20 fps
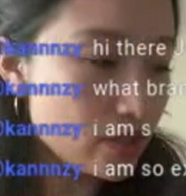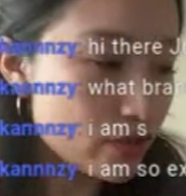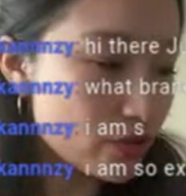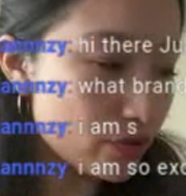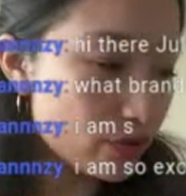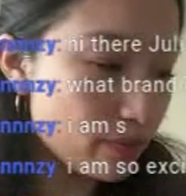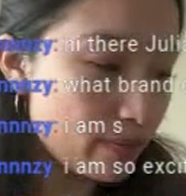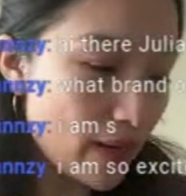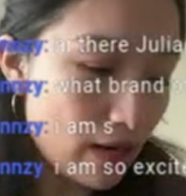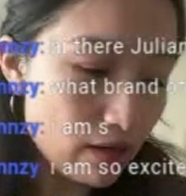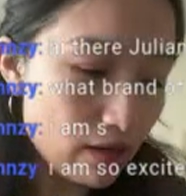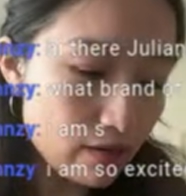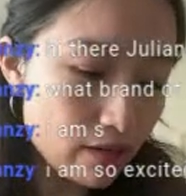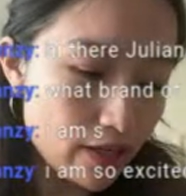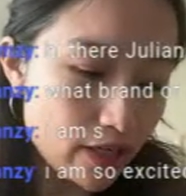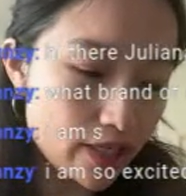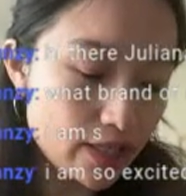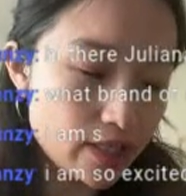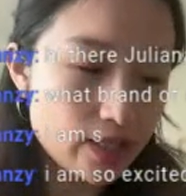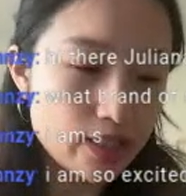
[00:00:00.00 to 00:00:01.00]
So to power
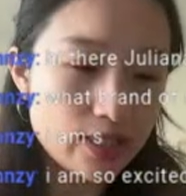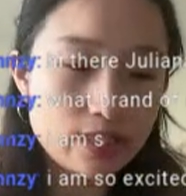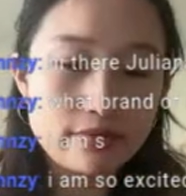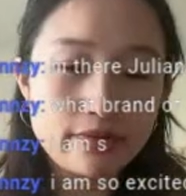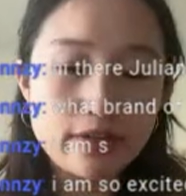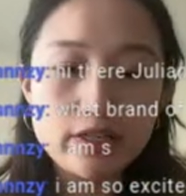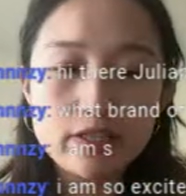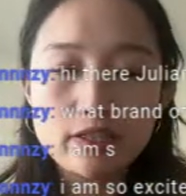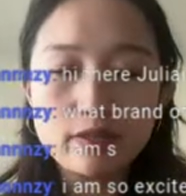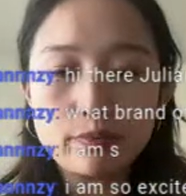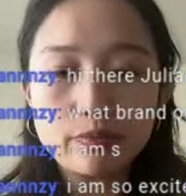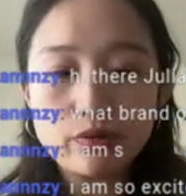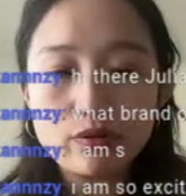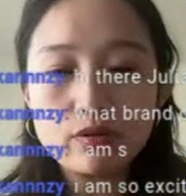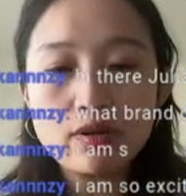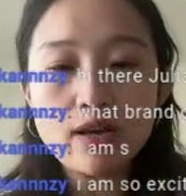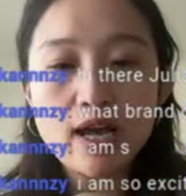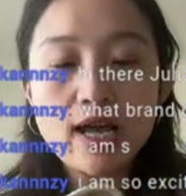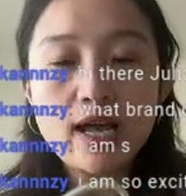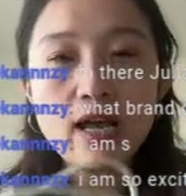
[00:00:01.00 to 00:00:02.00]
it, it's very
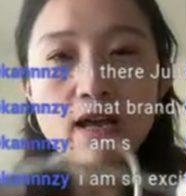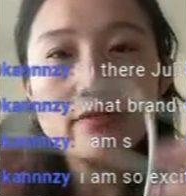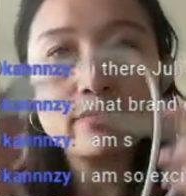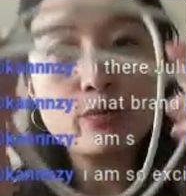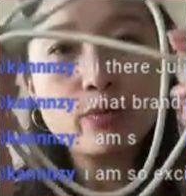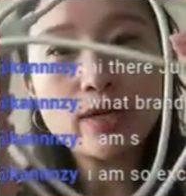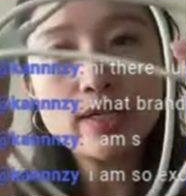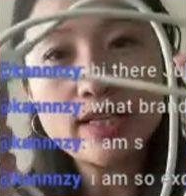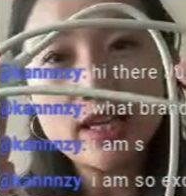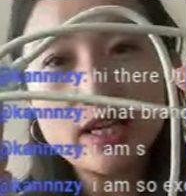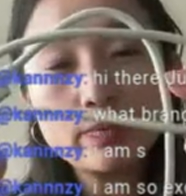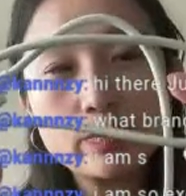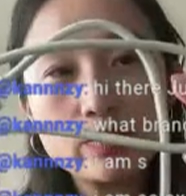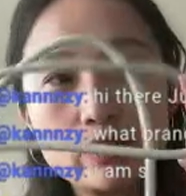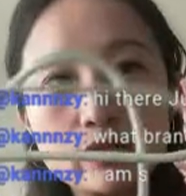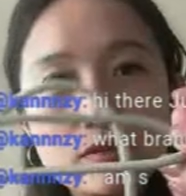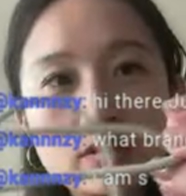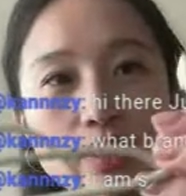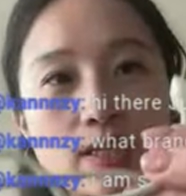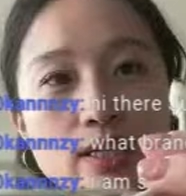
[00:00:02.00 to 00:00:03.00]
simple. I have one
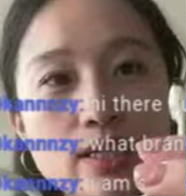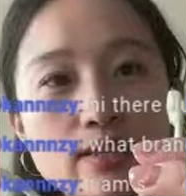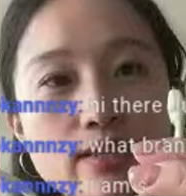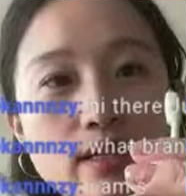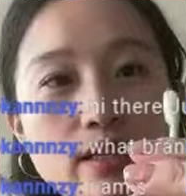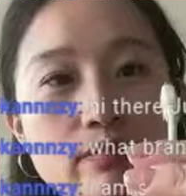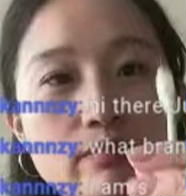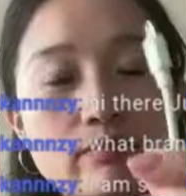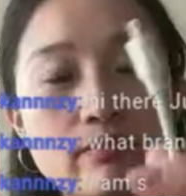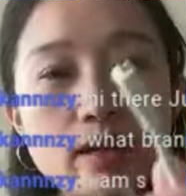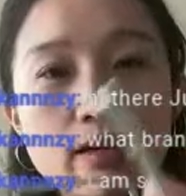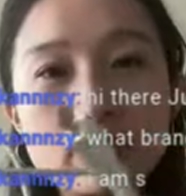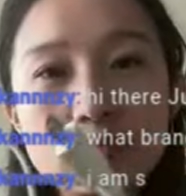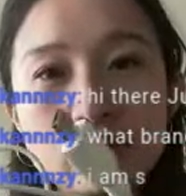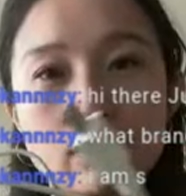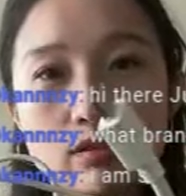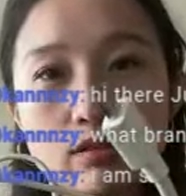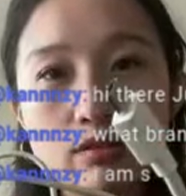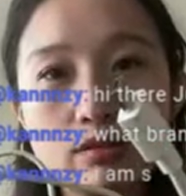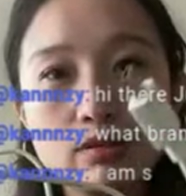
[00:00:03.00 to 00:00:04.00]
cable. It is a
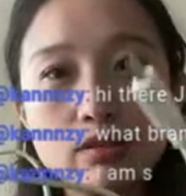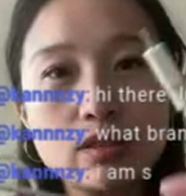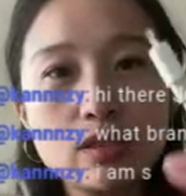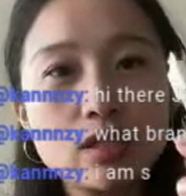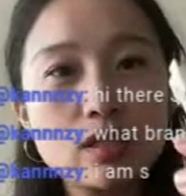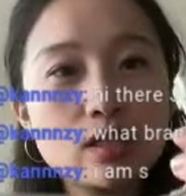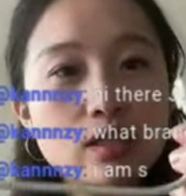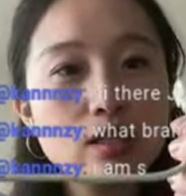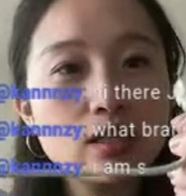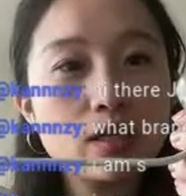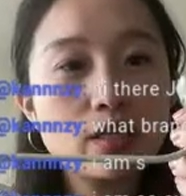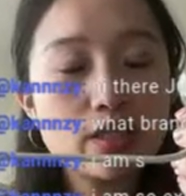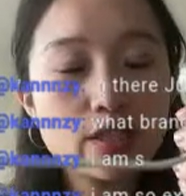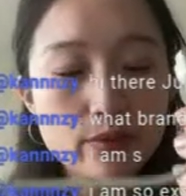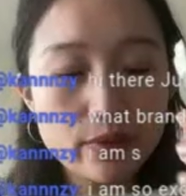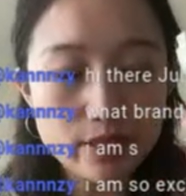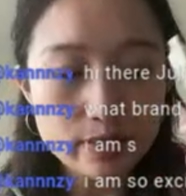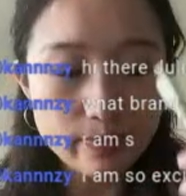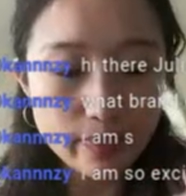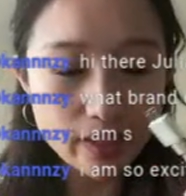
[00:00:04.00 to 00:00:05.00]
micro
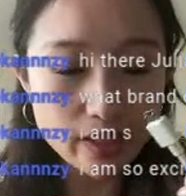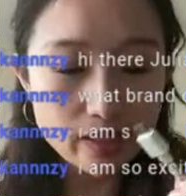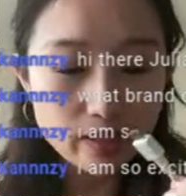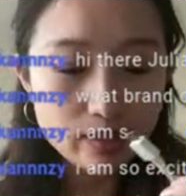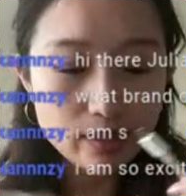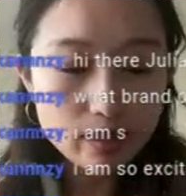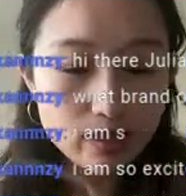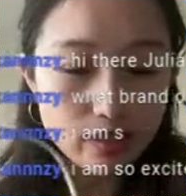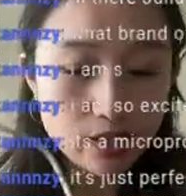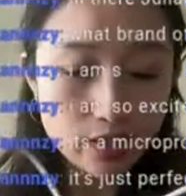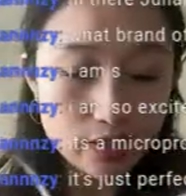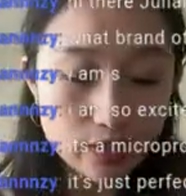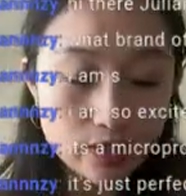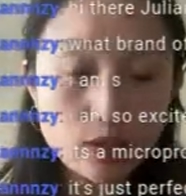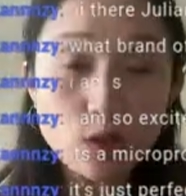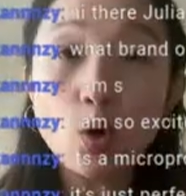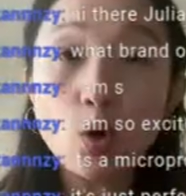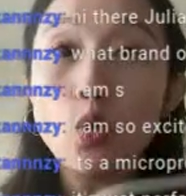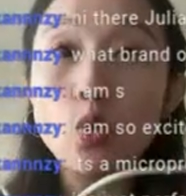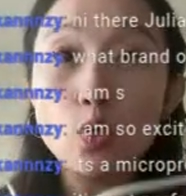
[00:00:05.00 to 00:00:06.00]
USB. It's
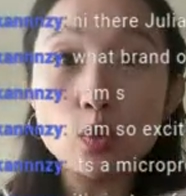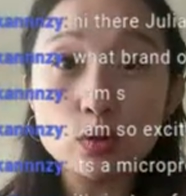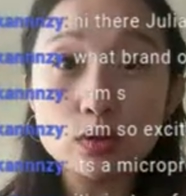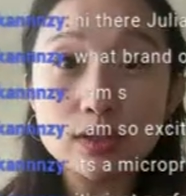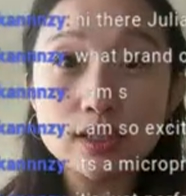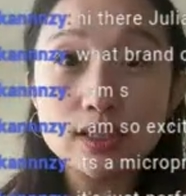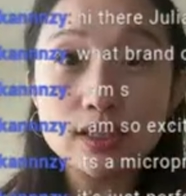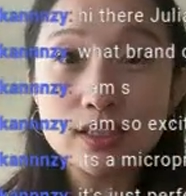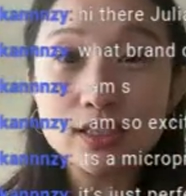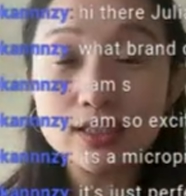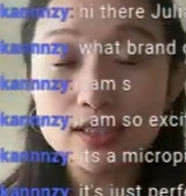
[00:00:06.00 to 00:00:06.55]
old.